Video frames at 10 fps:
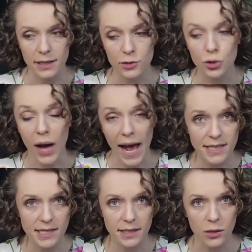to
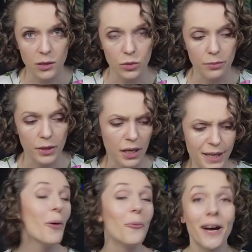ask there would
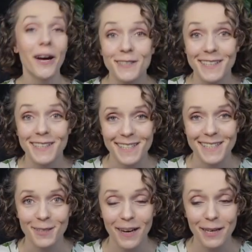be, one of the things
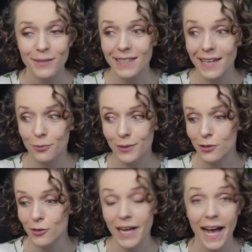that it might be that we
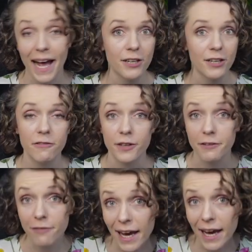don't have enough
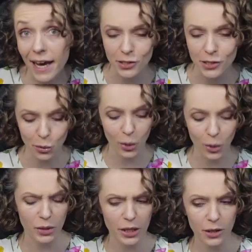refinement. So
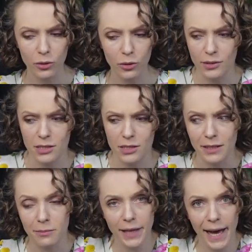when we go into the
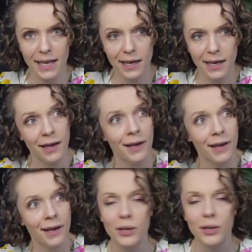sprint planning,
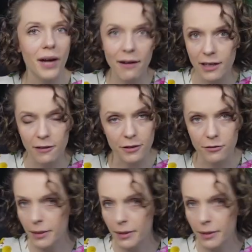we don't have enough
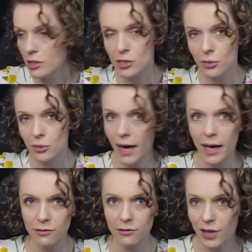information. So we
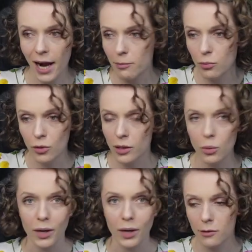kind of grab work,
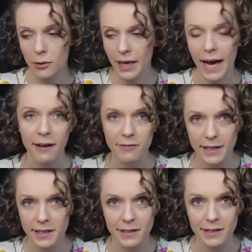whatever we have
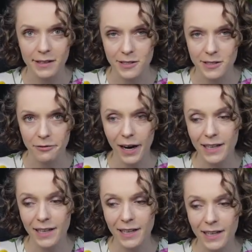there that is
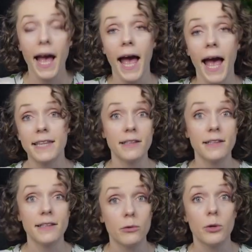refined, and then
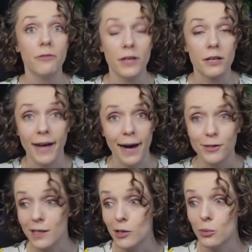later we figure
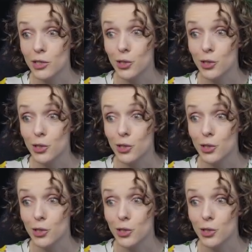out that it was